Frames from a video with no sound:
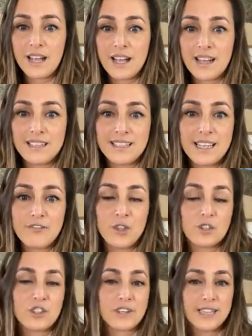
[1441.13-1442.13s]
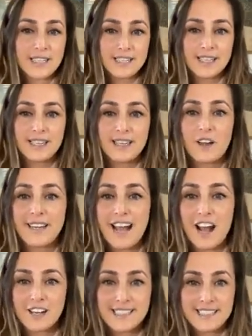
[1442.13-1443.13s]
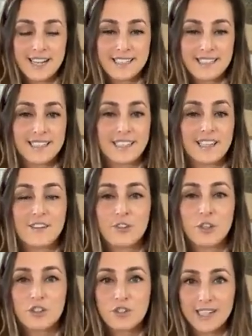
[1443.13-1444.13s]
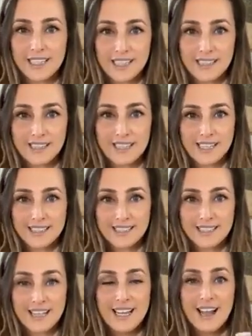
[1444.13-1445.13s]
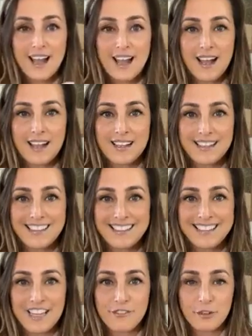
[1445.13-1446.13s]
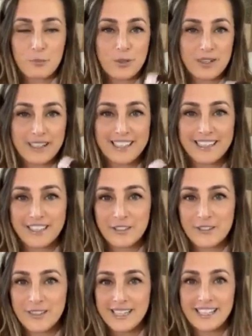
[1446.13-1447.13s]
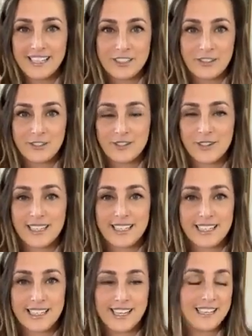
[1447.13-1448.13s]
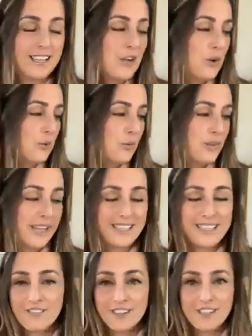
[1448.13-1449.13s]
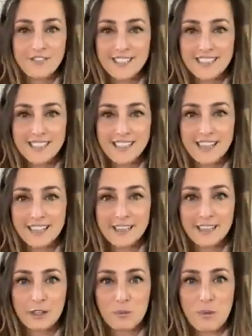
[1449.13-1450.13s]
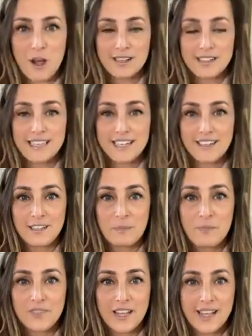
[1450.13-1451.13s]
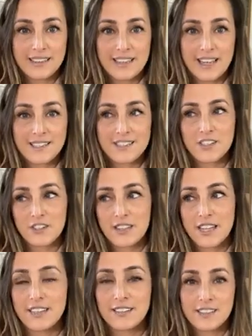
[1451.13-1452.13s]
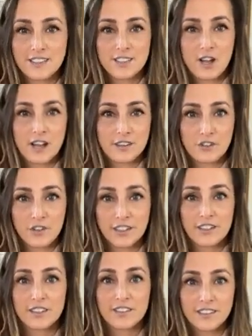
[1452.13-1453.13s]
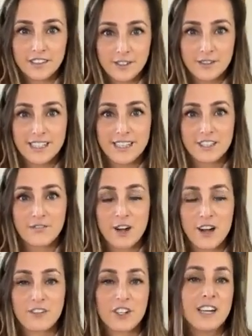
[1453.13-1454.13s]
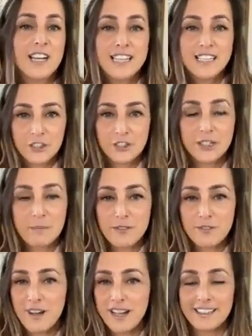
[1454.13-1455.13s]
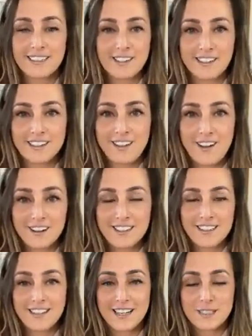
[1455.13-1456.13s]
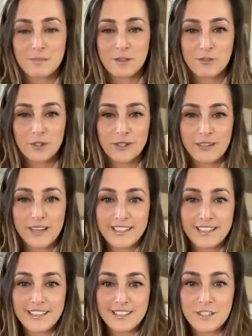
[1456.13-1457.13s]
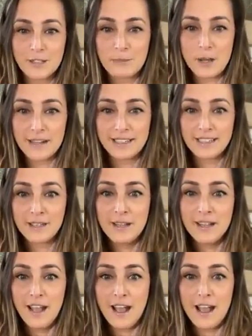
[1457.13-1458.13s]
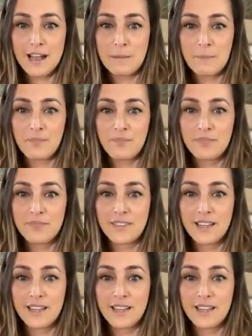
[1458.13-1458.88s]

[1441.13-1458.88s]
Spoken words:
If you're drinking it on oxidizing, if you're drinking this, if you're pouring it in your thing and you're drinking it, even if it's in like a little mocktail, unless you're like the sloth drinker, you know, it takes forever, you're going to be fine. It's not going to oxidize before you get it into your body. And